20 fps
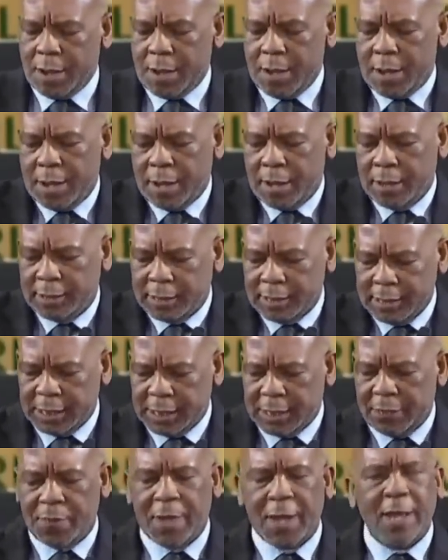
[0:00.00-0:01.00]
And these
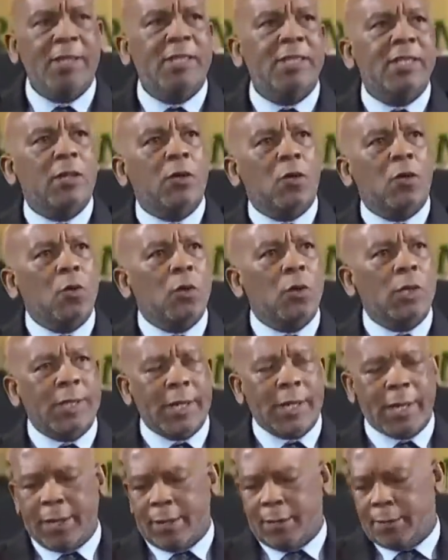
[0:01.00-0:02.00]
events include
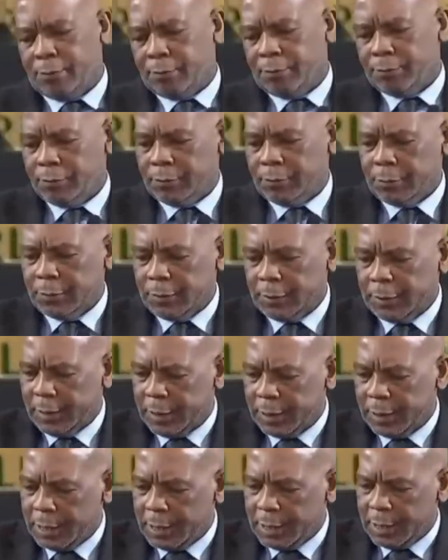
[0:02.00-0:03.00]

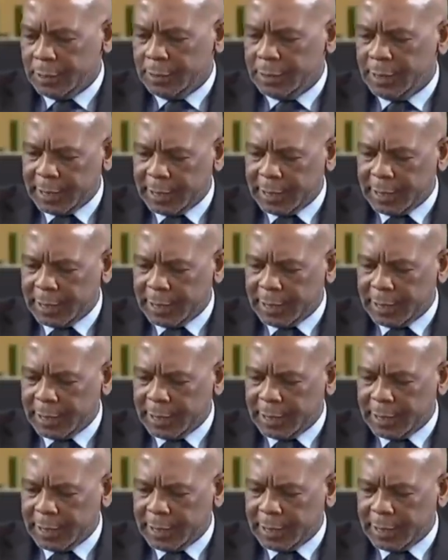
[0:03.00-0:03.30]
the